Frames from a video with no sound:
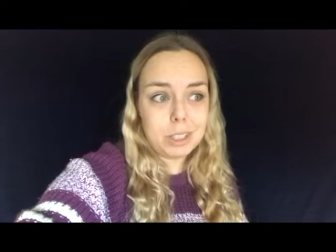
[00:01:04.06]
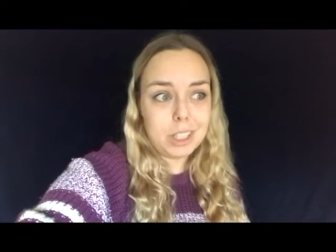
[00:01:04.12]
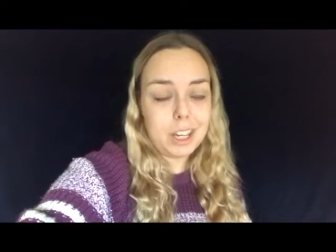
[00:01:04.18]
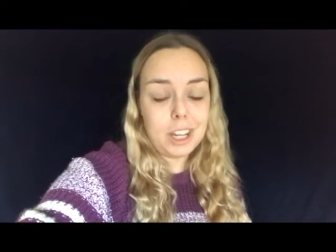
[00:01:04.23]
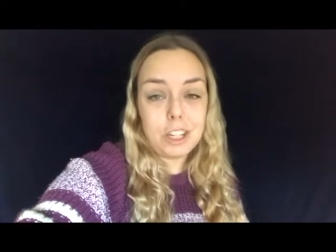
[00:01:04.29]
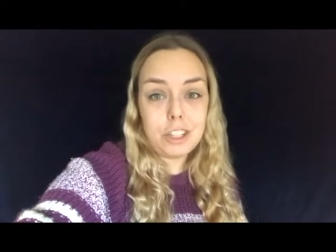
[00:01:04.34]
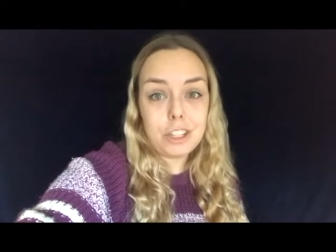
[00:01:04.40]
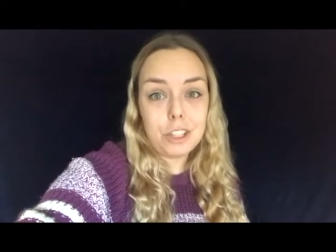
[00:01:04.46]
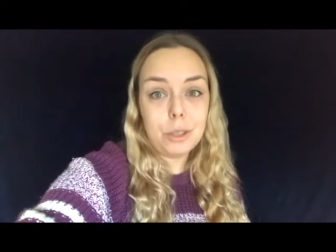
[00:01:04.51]
it,
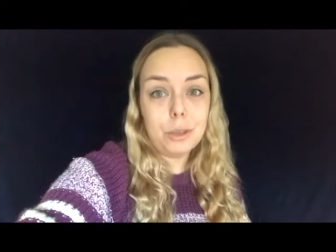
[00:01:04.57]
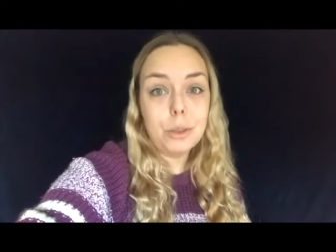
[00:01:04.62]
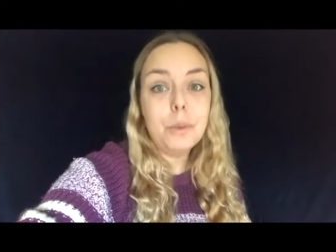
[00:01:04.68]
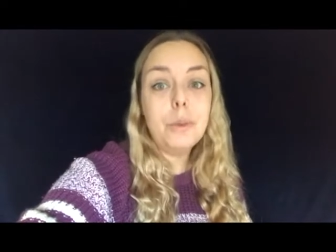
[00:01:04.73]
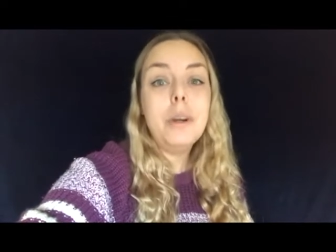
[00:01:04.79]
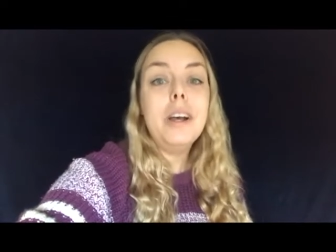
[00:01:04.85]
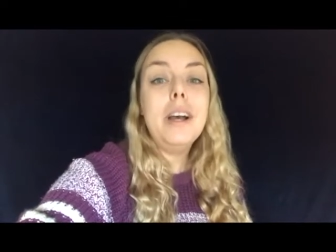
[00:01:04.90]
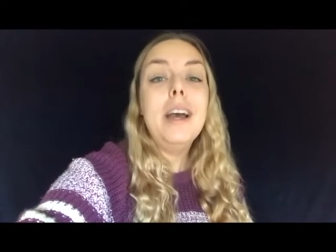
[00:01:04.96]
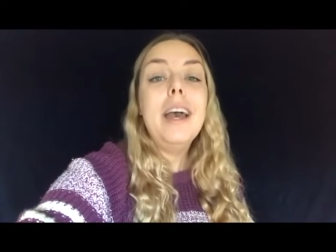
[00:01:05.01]
I
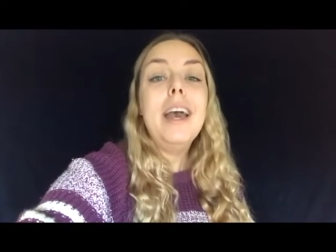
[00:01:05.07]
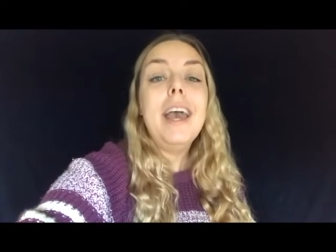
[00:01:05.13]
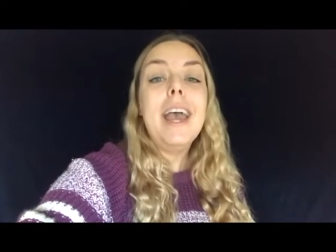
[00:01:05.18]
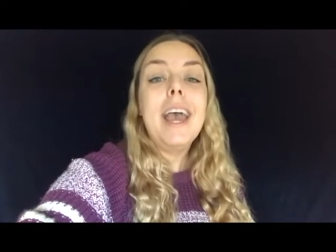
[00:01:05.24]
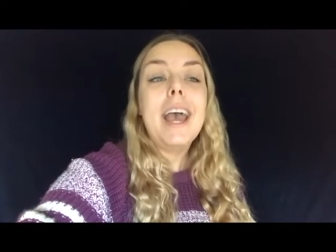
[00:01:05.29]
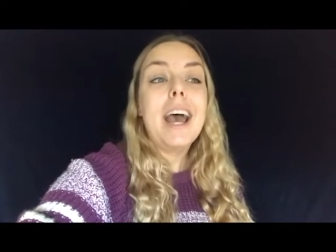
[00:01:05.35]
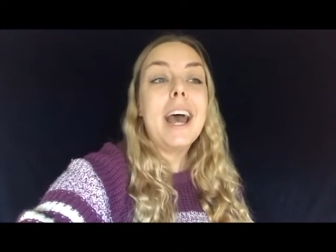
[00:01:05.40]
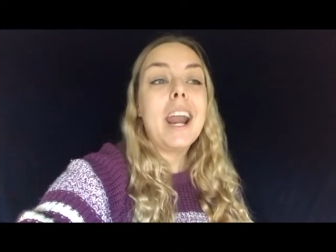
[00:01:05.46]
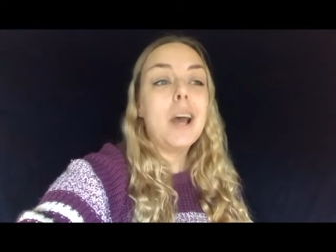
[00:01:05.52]
do.
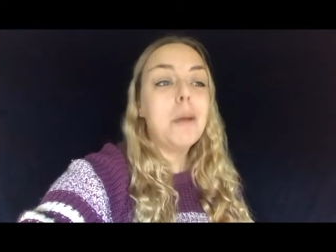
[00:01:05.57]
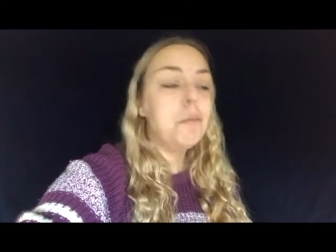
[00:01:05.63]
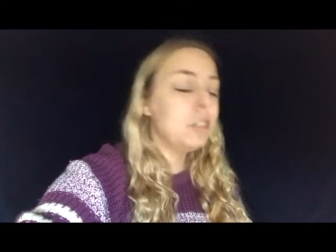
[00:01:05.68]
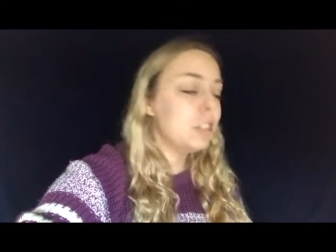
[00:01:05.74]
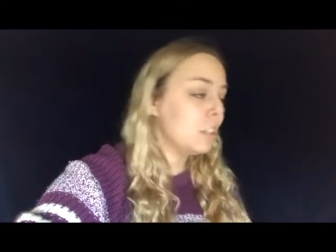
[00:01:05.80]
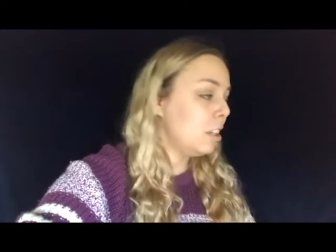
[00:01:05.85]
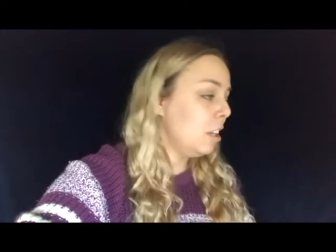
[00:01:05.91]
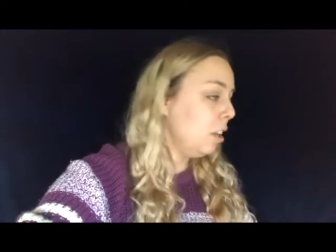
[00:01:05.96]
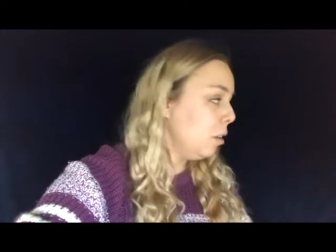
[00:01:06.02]
And I'm
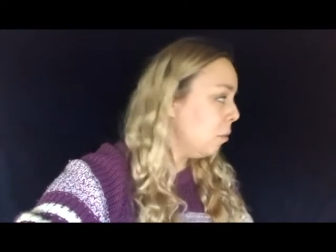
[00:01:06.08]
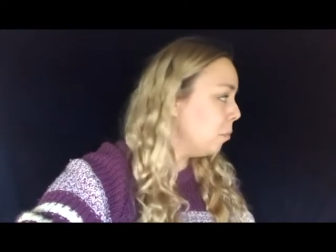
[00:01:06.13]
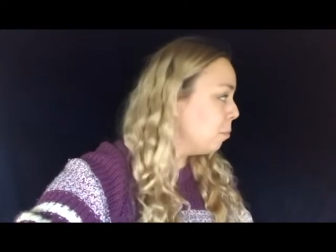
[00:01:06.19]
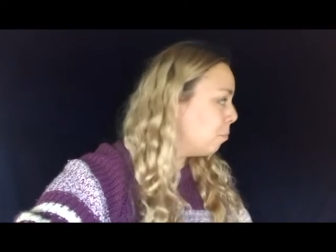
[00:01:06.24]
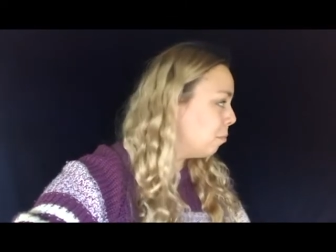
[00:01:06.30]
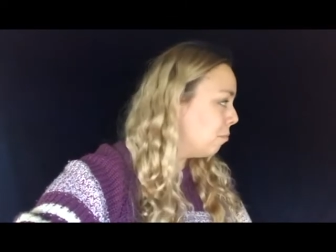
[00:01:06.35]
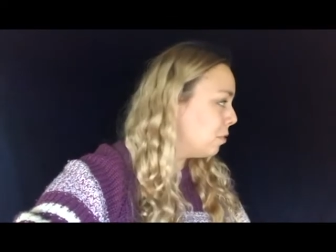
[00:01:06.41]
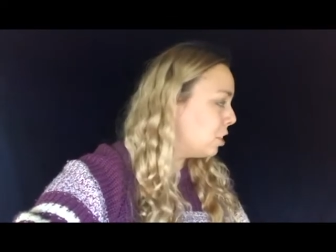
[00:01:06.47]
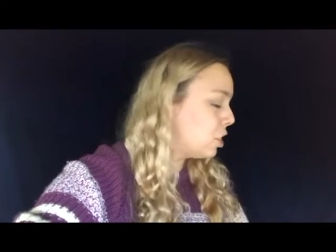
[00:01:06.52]
just gonna
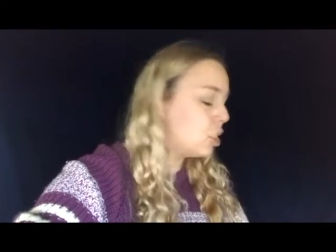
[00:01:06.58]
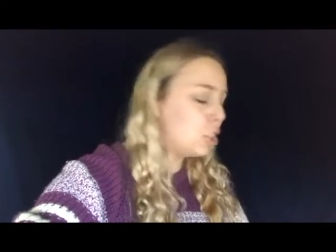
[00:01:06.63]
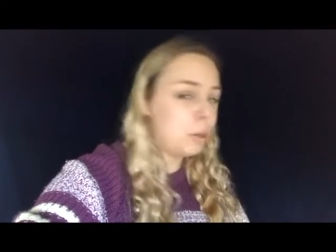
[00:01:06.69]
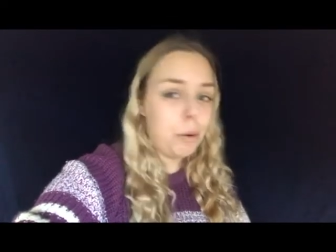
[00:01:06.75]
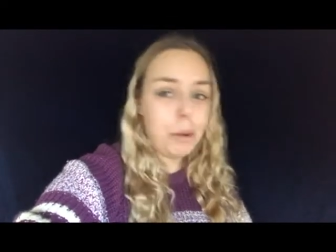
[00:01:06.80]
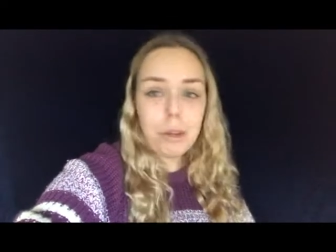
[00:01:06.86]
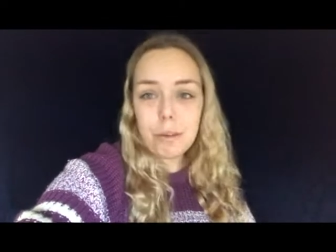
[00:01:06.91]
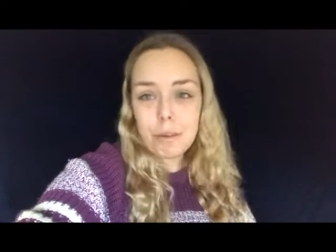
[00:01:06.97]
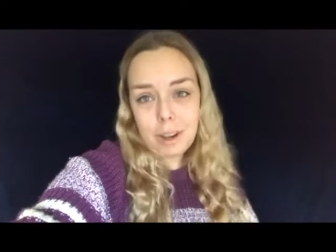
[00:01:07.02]

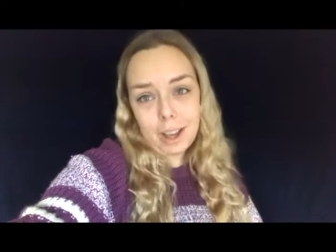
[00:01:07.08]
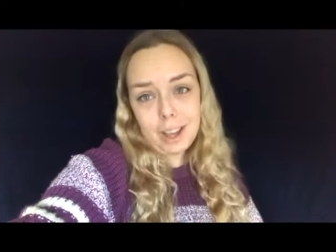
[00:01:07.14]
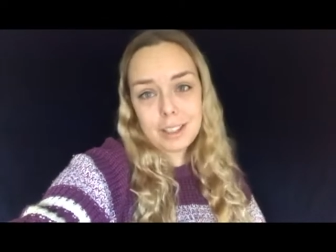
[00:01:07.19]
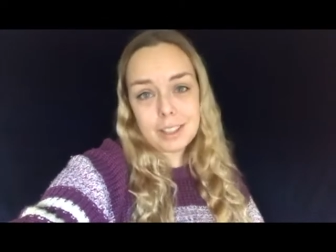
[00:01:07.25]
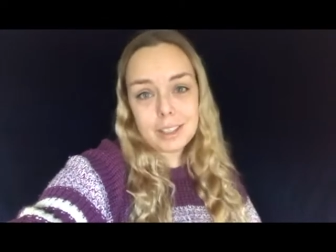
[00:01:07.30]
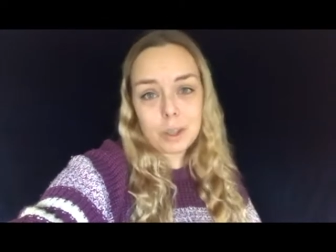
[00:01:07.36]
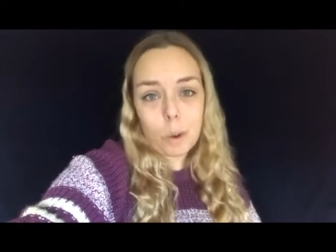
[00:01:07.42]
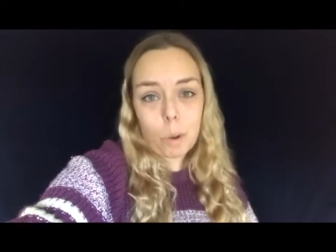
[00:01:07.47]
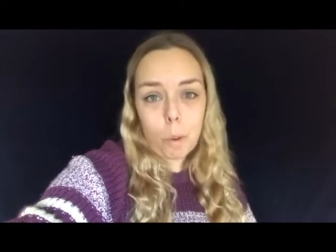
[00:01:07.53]
show you
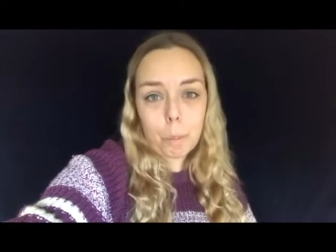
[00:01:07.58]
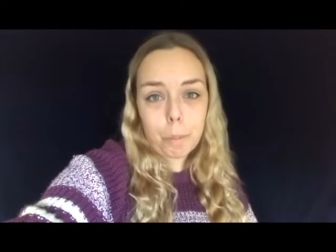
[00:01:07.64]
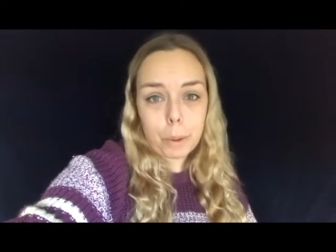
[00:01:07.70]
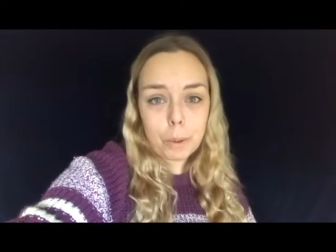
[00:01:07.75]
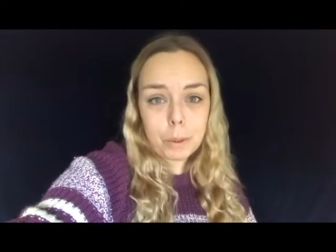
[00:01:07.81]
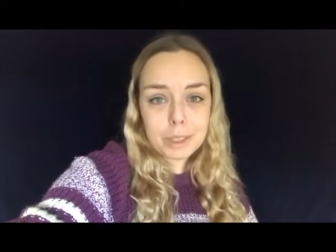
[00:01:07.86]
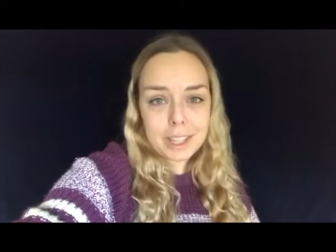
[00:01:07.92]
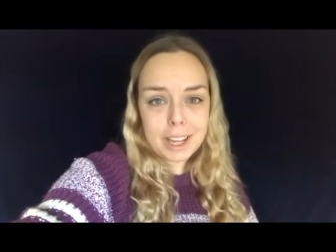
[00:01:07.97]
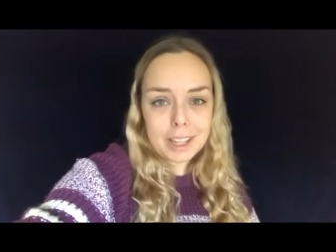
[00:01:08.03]
guys the whole
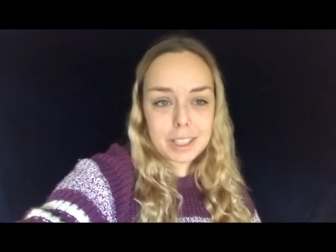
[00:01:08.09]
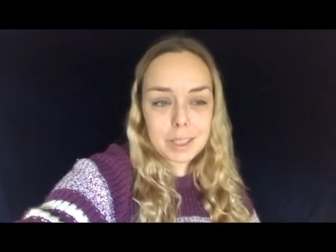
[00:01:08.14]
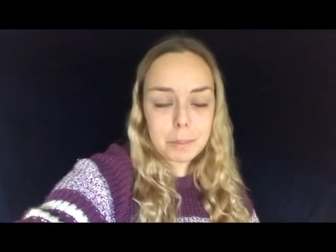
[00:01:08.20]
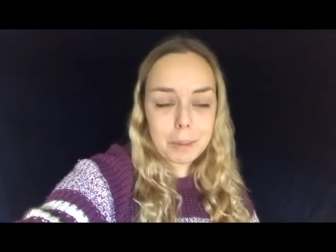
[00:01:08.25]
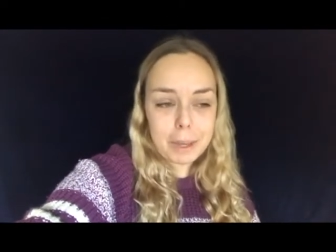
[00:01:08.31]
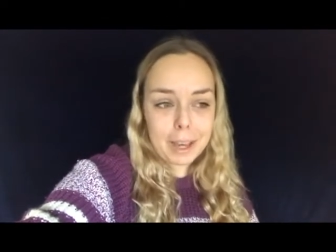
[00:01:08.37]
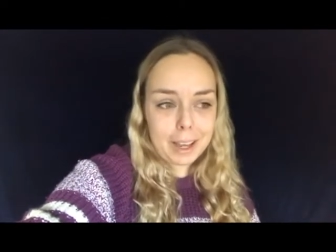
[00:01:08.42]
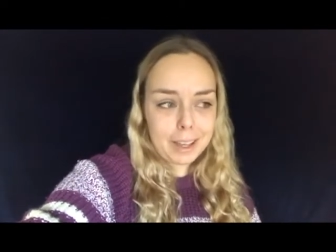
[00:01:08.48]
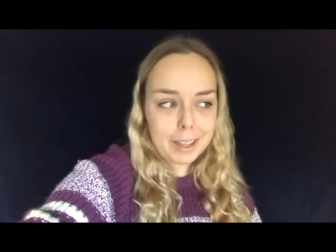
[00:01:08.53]
process
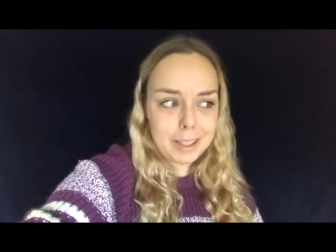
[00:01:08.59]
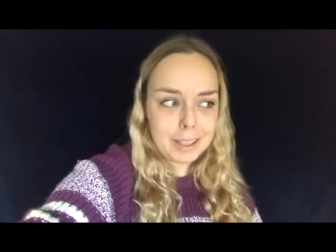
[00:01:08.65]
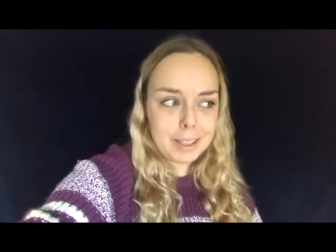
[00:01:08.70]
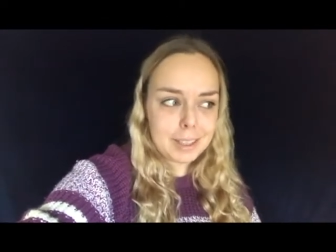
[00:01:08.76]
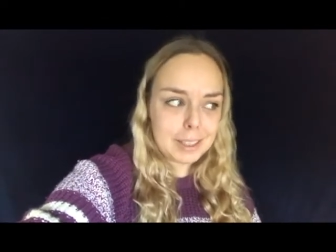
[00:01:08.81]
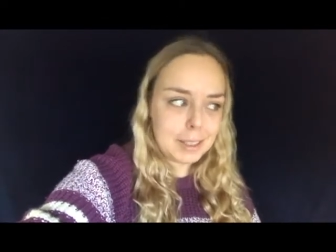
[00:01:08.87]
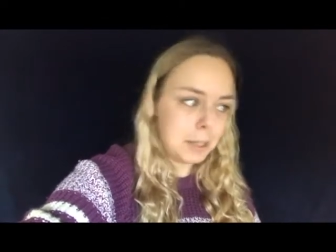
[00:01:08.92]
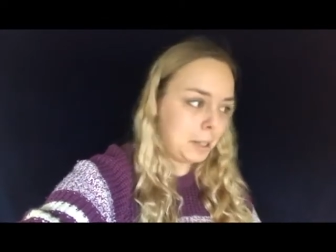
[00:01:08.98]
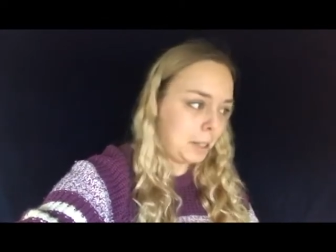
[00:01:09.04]

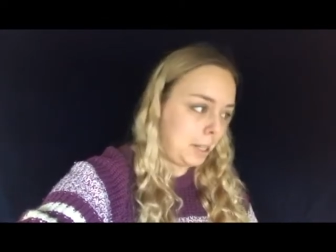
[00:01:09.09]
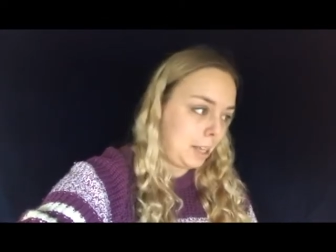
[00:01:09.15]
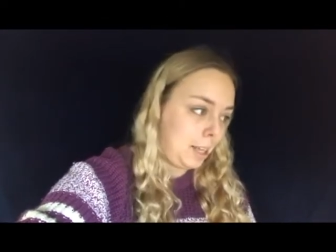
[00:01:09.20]
because